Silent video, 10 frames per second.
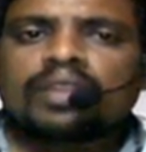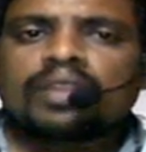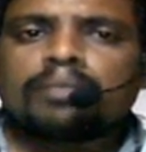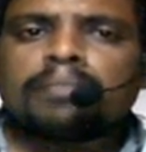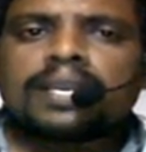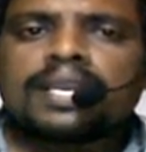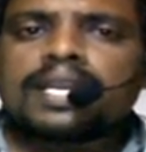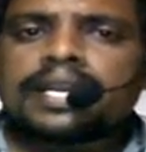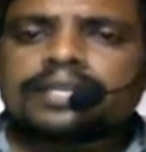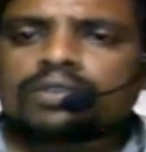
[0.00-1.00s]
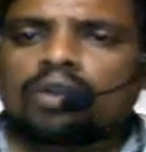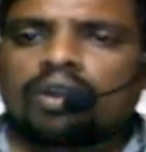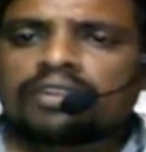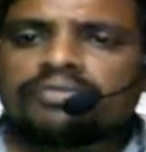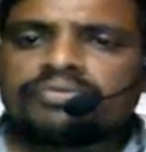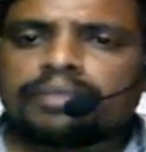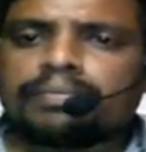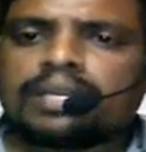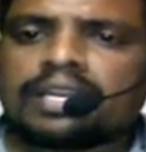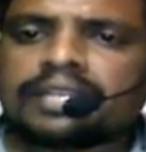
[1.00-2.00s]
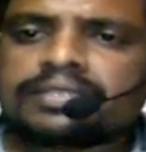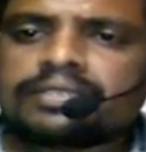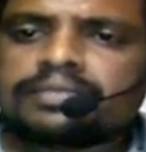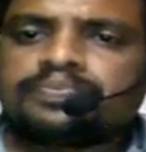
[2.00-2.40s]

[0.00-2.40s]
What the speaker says: maleness or femaleness.